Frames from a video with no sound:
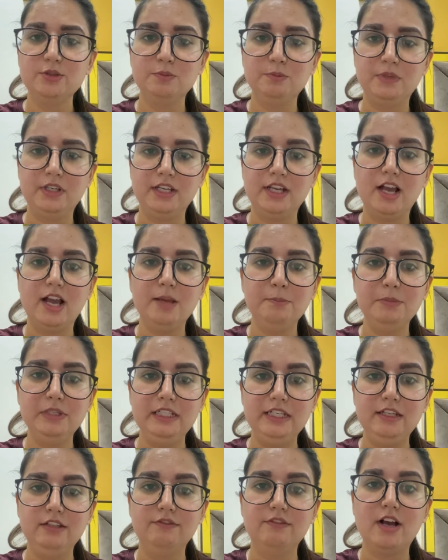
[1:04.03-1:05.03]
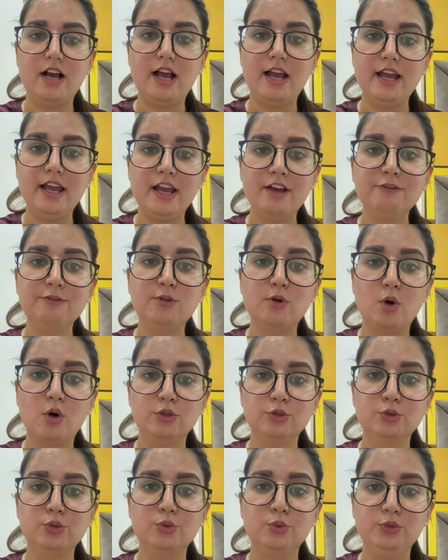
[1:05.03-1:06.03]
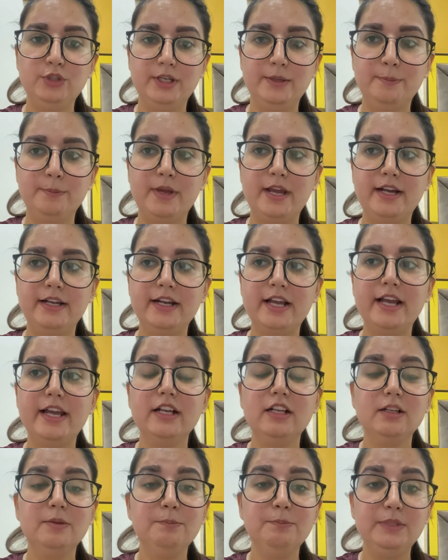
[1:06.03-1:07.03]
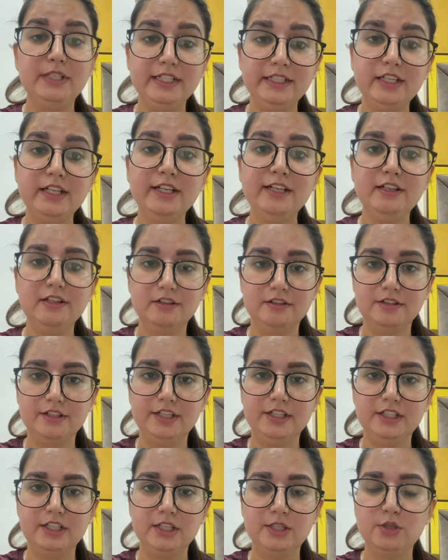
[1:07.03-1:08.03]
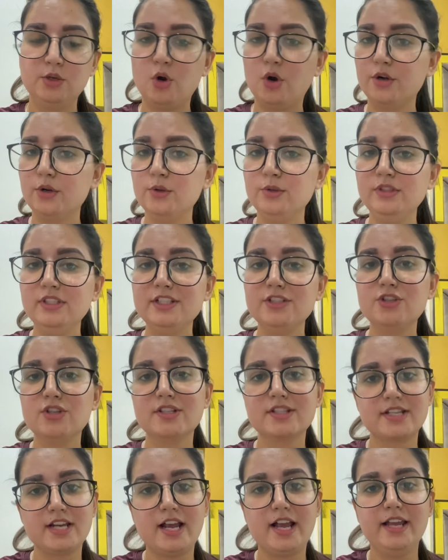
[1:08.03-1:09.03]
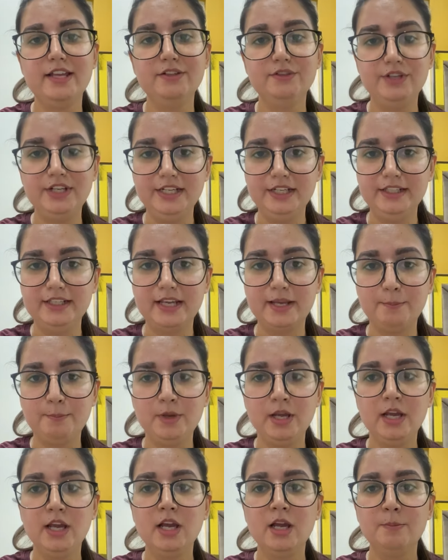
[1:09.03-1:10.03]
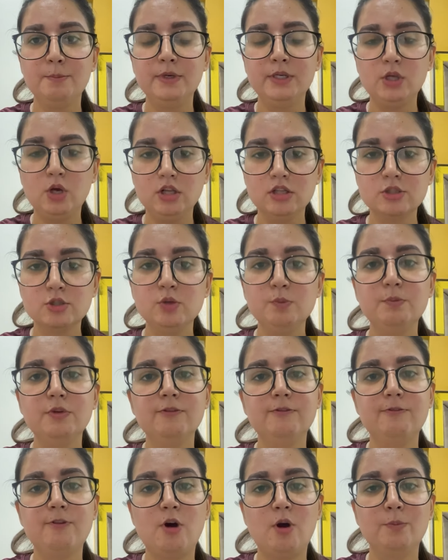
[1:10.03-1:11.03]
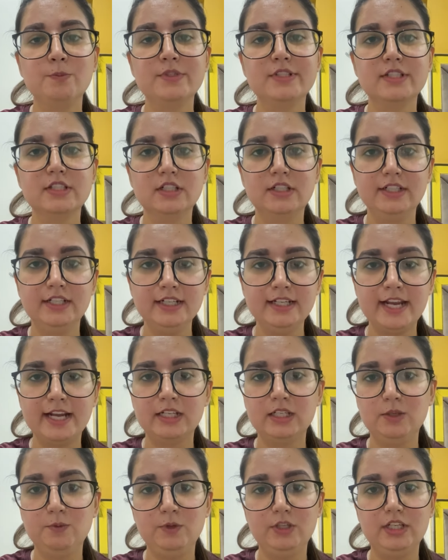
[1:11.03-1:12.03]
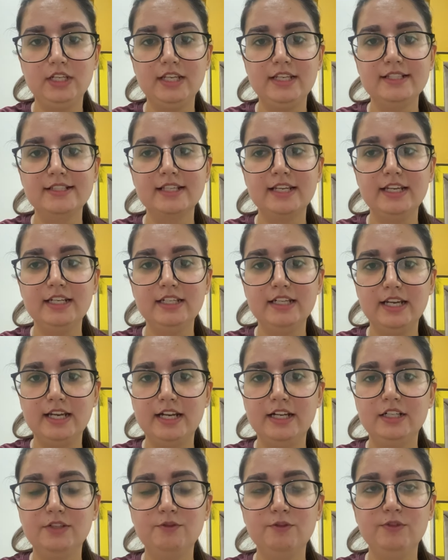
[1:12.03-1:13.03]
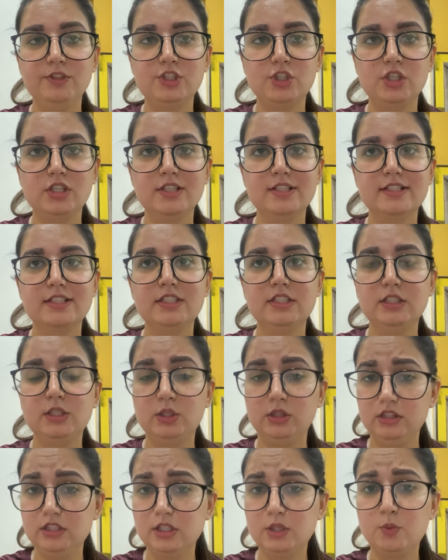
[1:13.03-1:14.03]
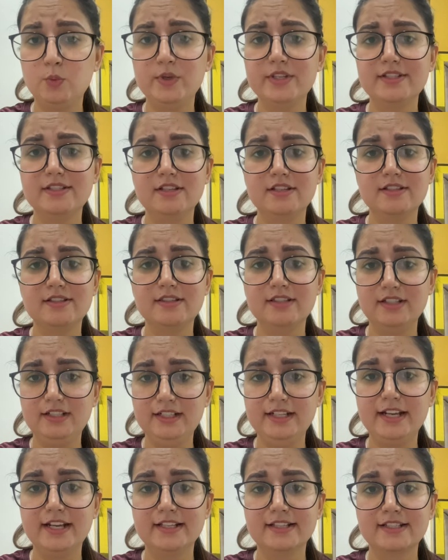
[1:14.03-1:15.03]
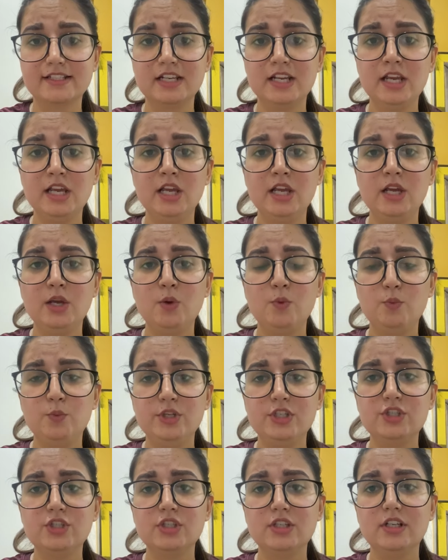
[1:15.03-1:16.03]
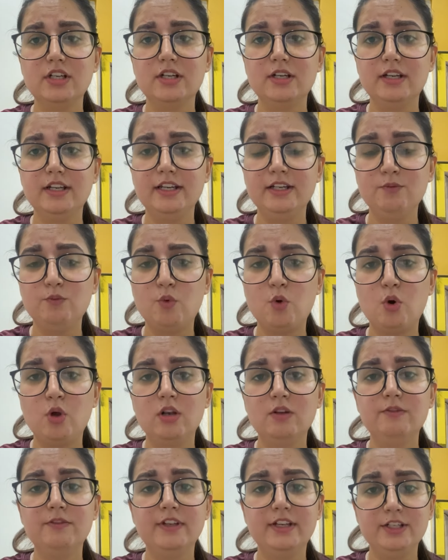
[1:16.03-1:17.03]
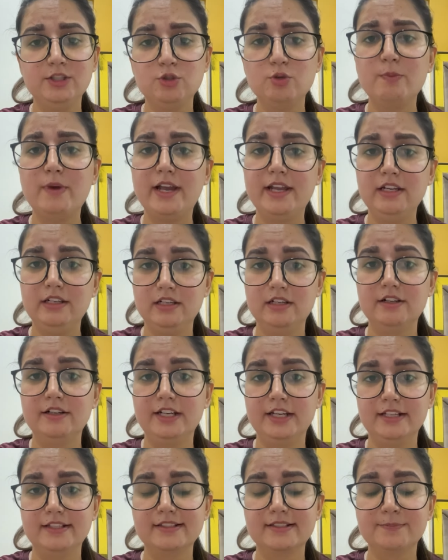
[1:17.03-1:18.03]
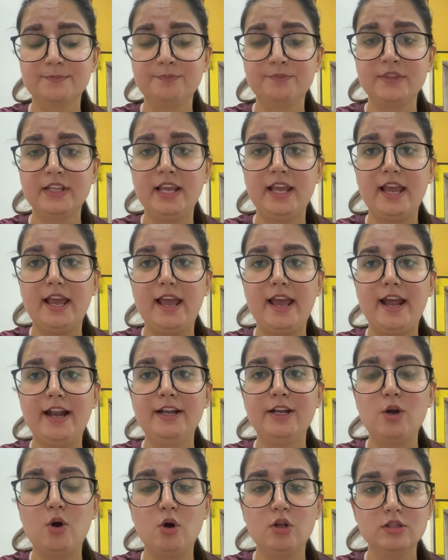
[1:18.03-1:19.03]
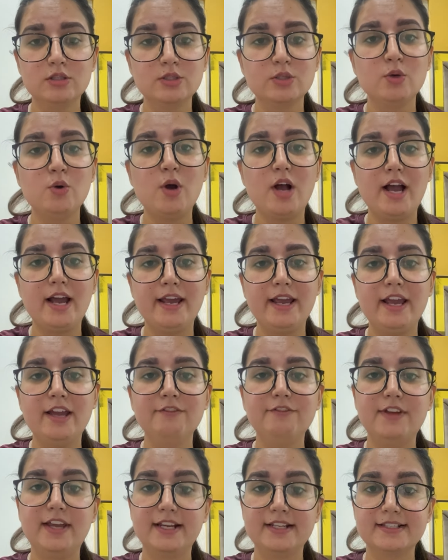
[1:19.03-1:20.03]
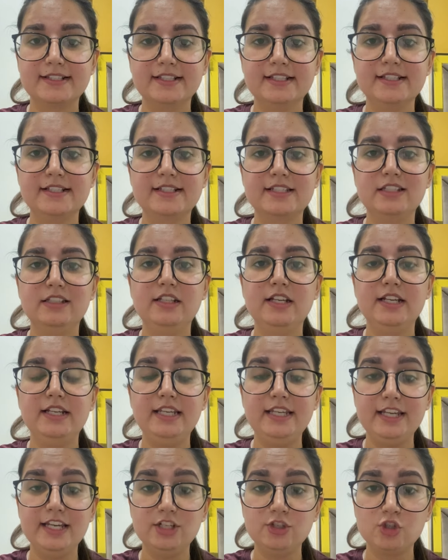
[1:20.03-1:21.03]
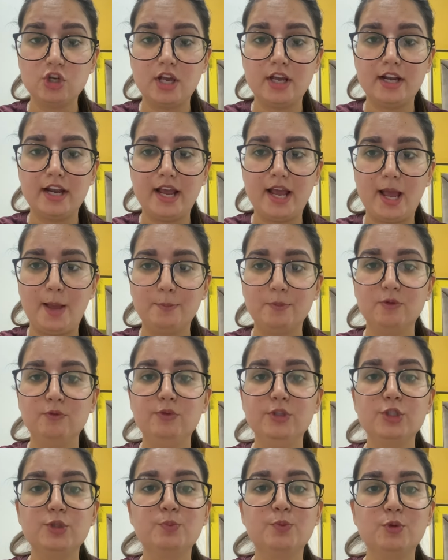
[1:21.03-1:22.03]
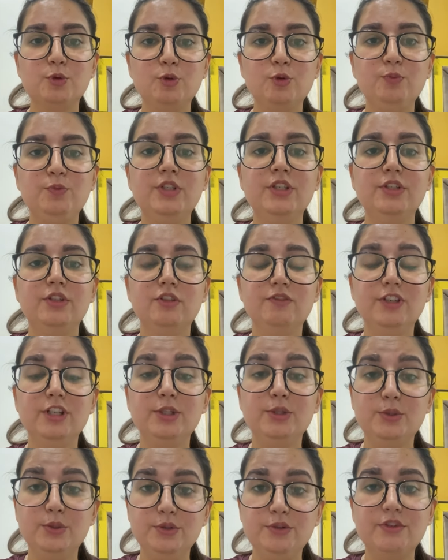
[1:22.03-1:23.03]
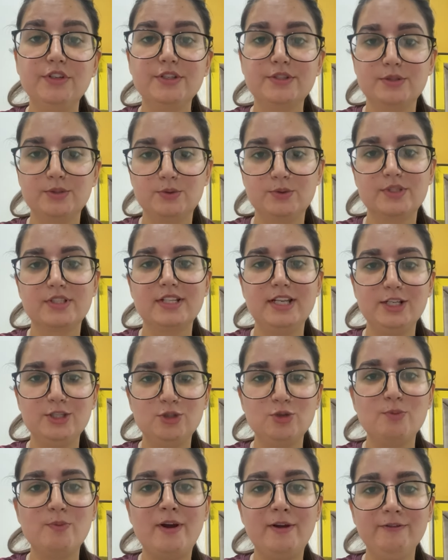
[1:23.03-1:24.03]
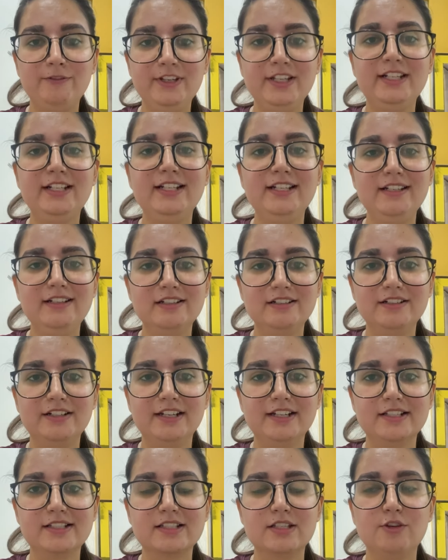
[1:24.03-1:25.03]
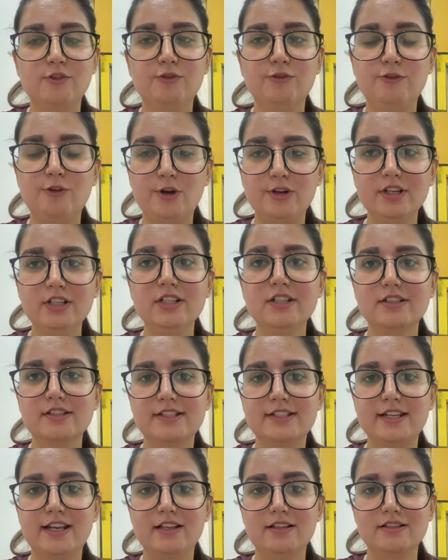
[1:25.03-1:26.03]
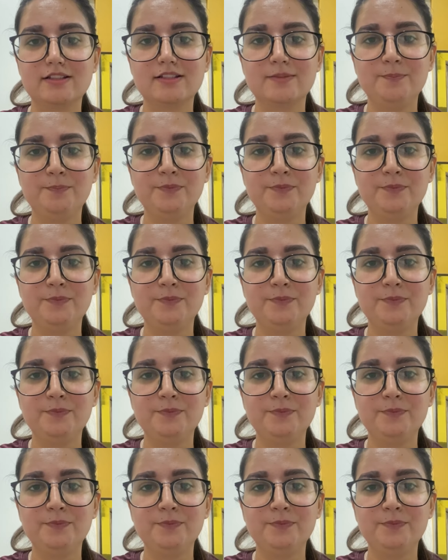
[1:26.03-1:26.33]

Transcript: me, I believe I have gone through them and I completely learn it. Not only just I read them, but also perform certain activities in it, which is the quizzes, the test, which involve into my learnings. And also I have accessed the EHR app, which proved to be a good resource into my weekly learnings. For an instance,